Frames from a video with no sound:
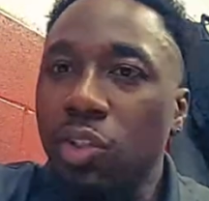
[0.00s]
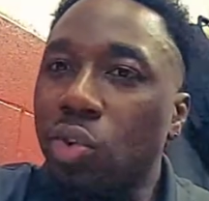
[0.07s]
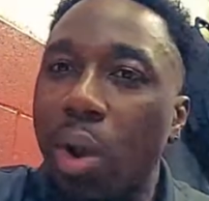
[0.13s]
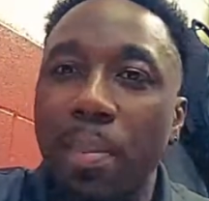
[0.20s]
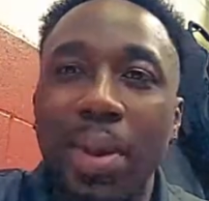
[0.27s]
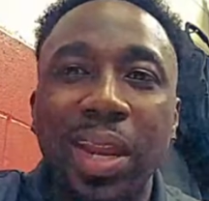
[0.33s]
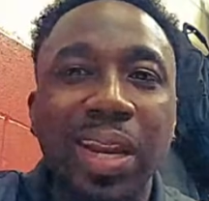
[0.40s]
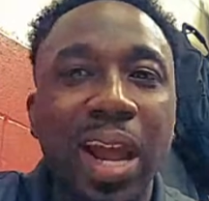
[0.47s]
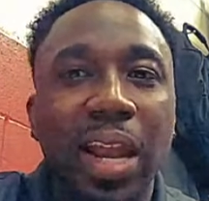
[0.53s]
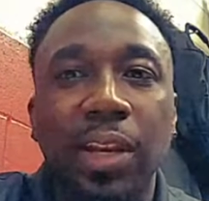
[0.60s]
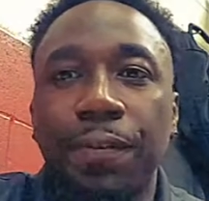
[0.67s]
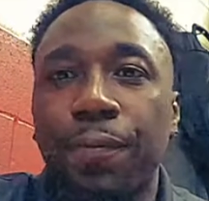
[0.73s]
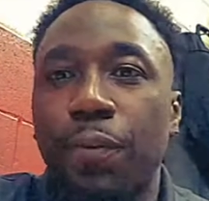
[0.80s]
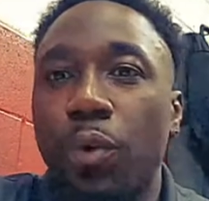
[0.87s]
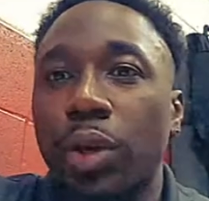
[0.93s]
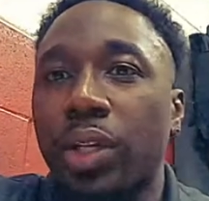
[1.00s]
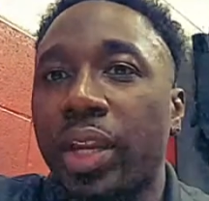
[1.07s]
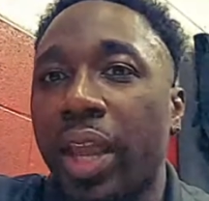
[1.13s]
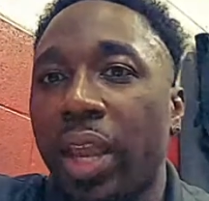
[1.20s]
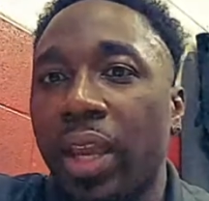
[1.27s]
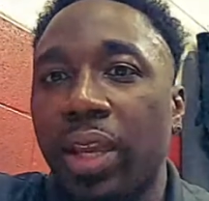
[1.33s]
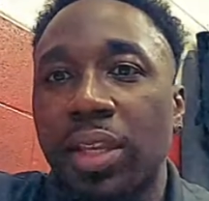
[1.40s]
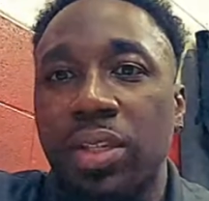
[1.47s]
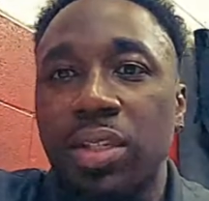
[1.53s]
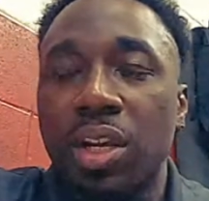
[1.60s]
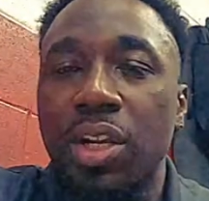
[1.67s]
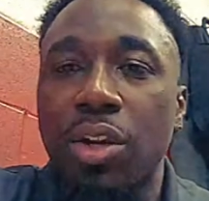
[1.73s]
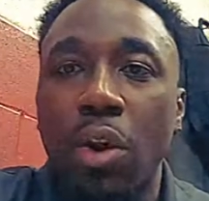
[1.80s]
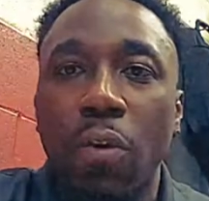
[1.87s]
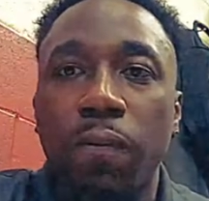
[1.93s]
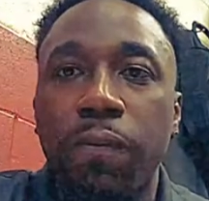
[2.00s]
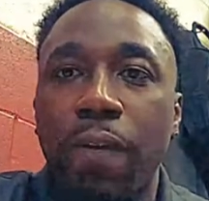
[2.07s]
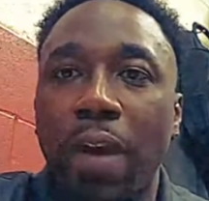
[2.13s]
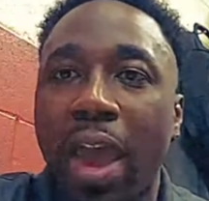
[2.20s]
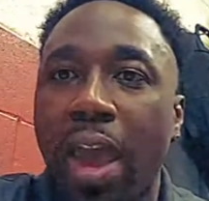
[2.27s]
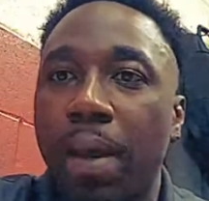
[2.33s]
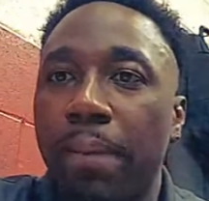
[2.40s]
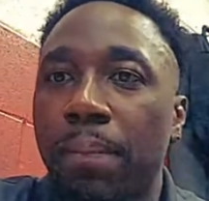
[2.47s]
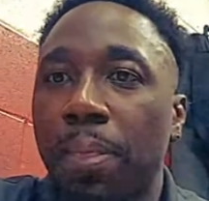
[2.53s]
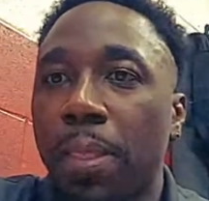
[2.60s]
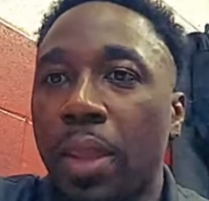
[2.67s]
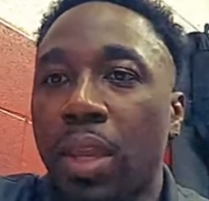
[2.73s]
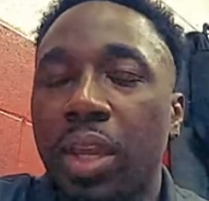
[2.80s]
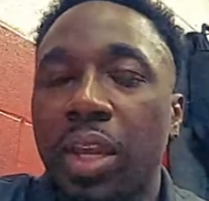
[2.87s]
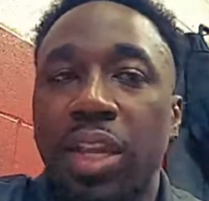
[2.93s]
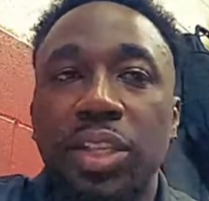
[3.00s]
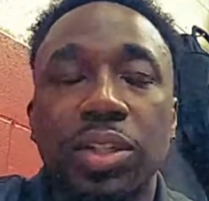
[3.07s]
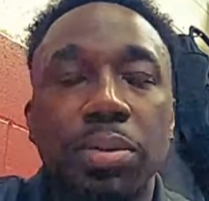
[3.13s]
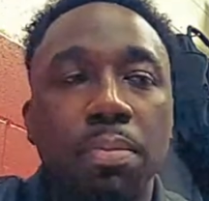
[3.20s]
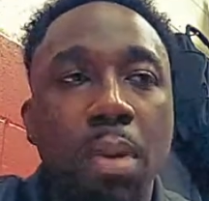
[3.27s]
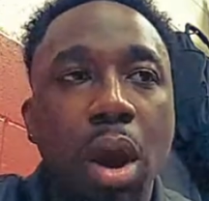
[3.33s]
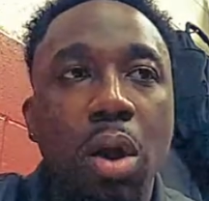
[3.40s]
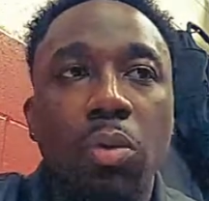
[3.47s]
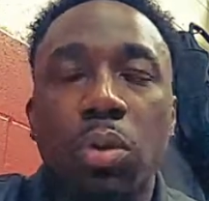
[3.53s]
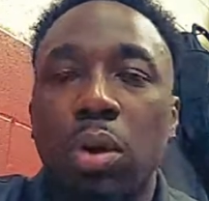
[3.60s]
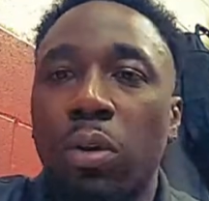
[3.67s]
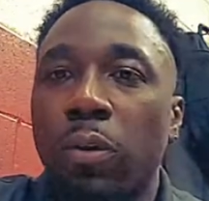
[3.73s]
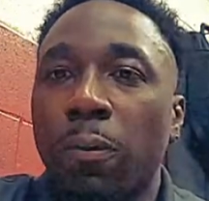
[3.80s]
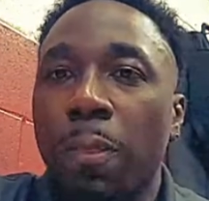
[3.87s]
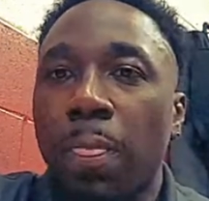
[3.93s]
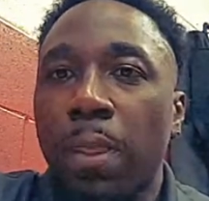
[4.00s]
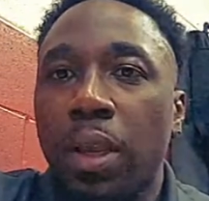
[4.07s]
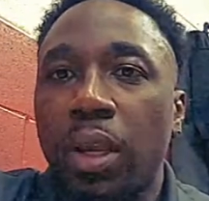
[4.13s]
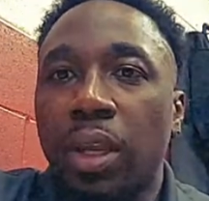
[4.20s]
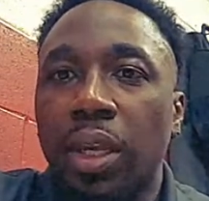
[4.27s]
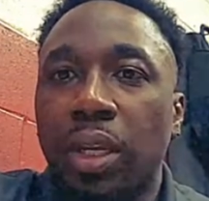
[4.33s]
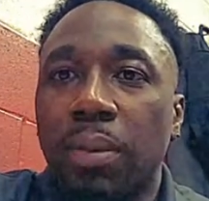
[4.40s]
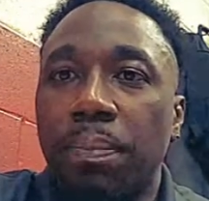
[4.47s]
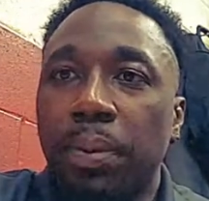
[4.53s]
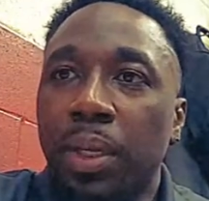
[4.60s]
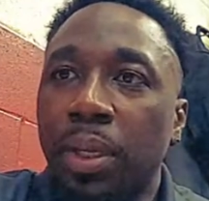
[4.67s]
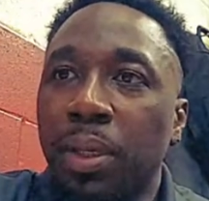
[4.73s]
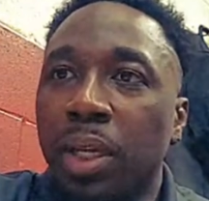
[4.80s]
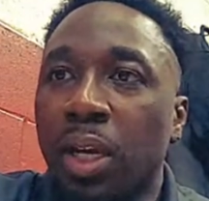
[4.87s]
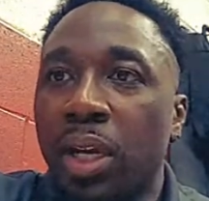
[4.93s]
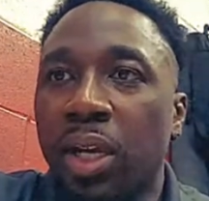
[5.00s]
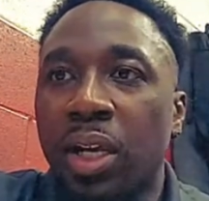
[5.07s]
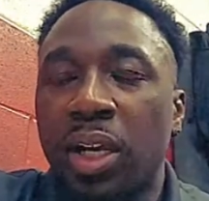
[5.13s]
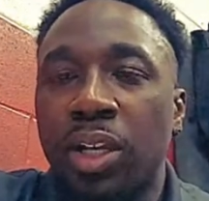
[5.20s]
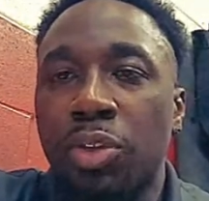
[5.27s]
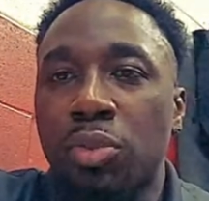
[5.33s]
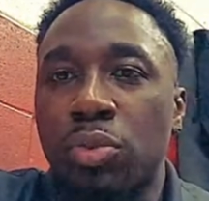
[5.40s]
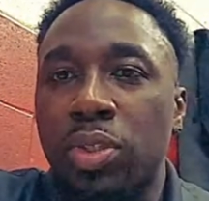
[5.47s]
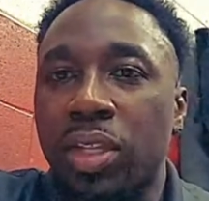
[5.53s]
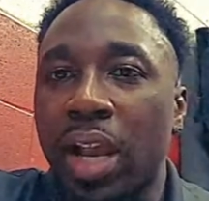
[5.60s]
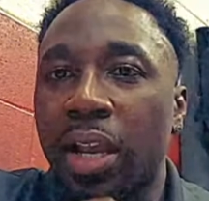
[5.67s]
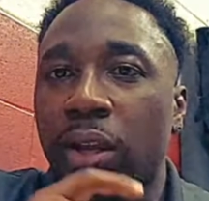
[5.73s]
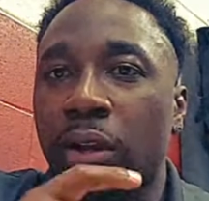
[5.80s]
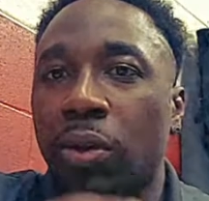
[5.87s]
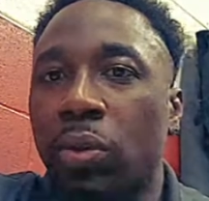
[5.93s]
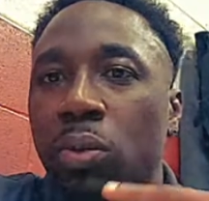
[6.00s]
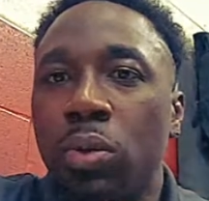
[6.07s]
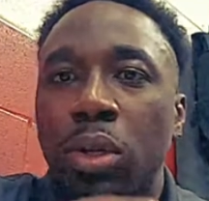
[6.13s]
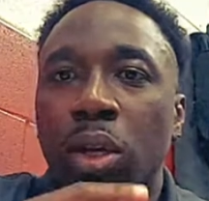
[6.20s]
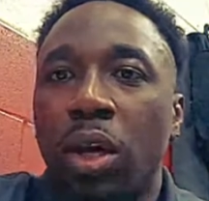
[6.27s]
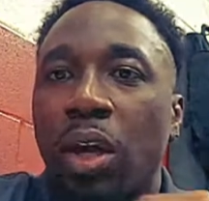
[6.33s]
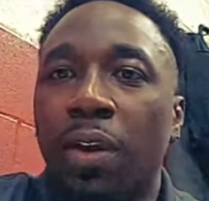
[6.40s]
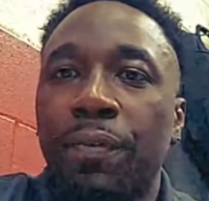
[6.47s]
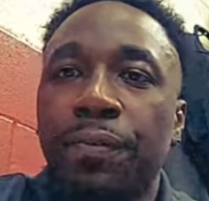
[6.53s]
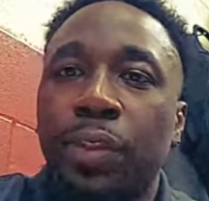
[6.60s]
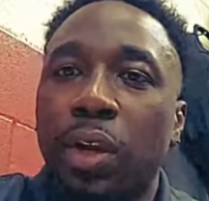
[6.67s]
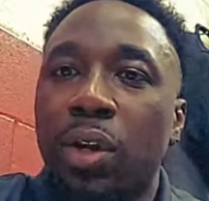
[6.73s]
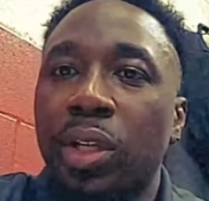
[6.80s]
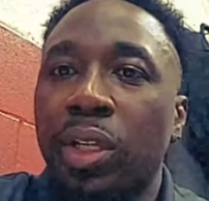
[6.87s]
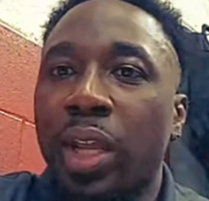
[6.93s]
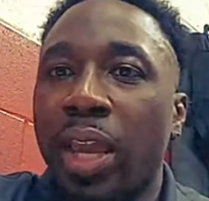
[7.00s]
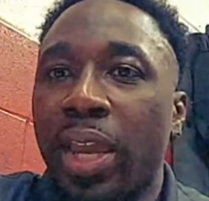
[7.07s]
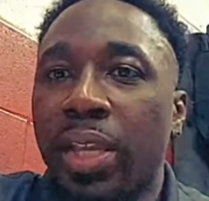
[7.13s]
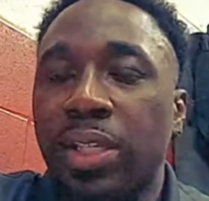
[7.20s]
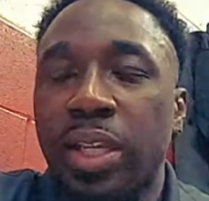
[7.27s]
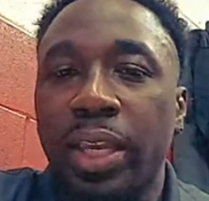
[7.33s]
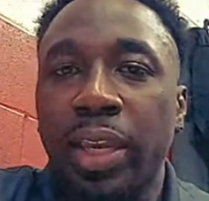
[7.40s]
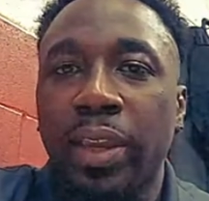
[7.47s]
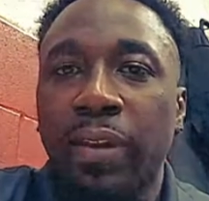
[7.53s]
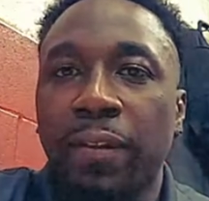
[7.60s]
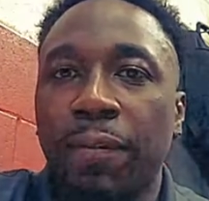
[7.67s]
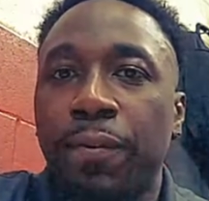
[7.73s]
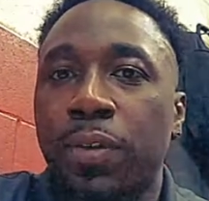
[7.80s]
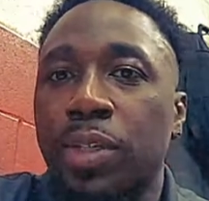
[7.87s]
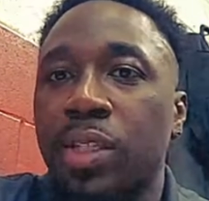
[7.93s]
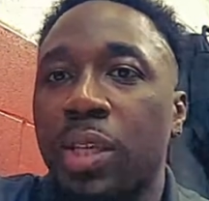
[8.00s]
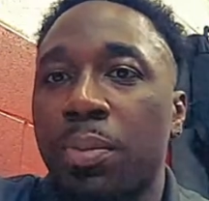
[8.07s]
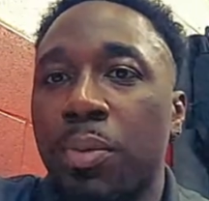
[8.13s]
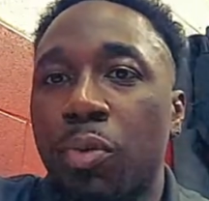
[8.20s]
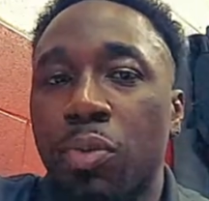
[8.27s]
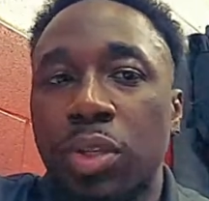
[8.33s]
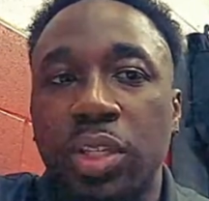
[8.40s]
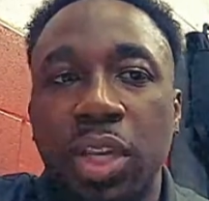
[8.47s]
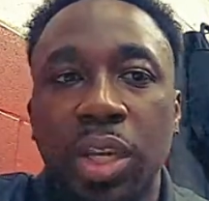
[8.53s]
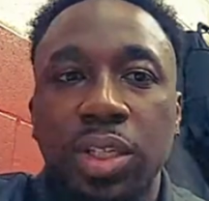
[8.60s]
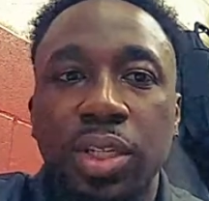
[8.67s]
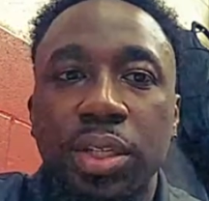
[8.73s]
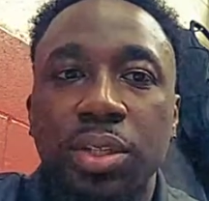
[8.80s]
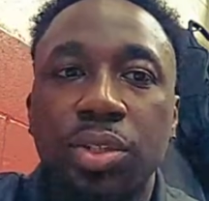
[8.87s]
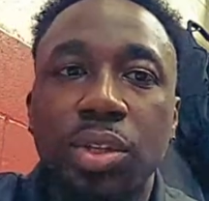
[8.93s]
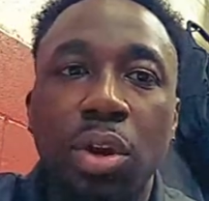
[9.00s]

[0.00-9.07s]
So I'm at 94 days of no fap and tomorrow it'll be uh, a new cycle of 30 days hit for semen retention.